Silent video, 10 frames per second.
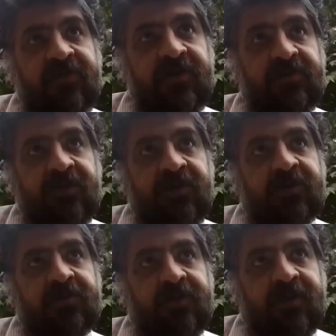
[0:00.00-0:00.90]
the film,
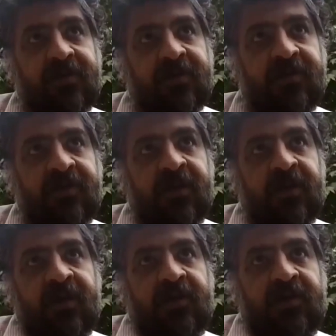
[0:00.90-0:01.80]

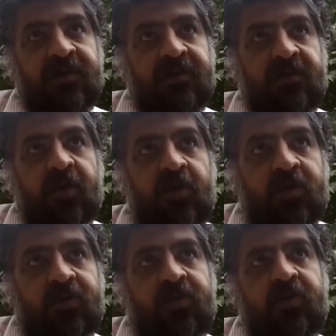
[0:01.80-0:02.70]

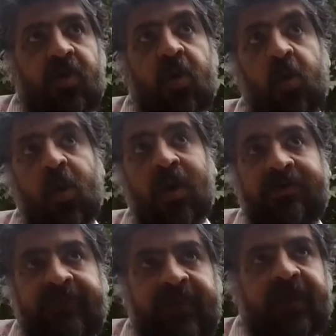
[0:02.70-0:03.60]
no
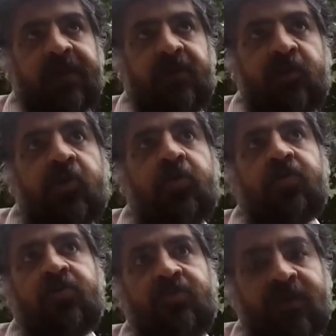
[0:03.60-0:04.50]
one really
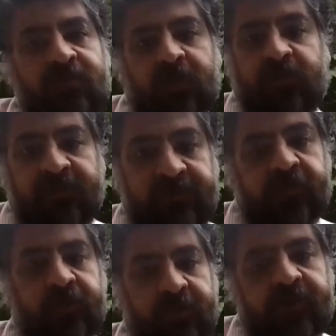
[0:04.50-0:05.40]
knew what we
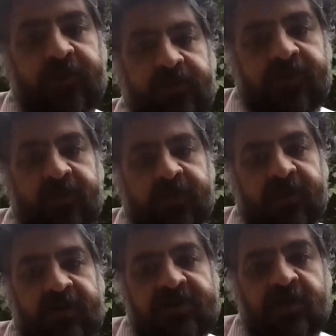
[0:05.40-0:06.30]
were doing.
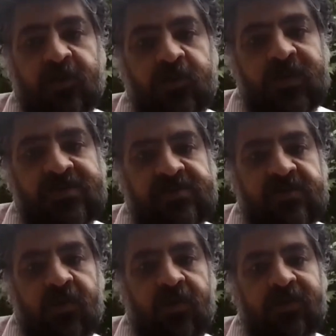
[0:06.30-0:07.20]
So it
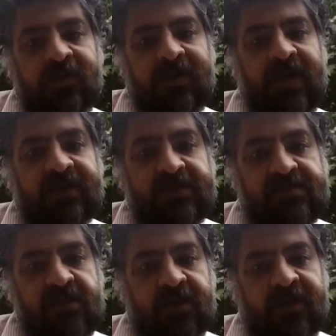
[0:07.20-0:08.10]
was all
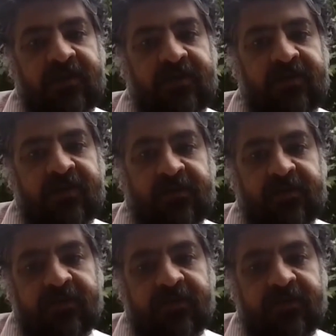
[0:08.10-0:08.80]
clandestine, and